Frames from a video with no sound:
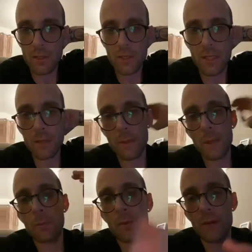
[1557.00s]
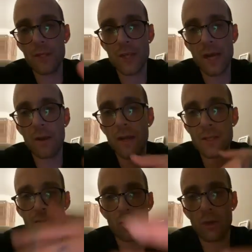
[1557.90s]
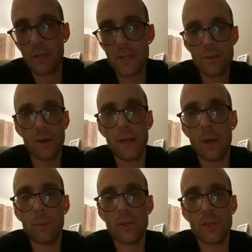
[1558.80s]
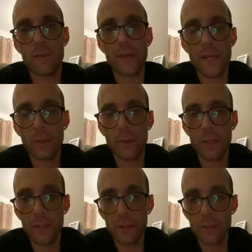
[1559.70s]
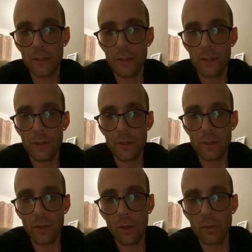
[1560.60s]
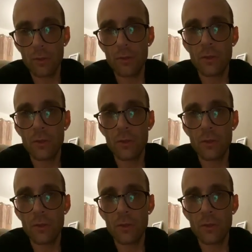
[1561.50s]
See, people are reaching out here. Let's try and help each other heal here. You know.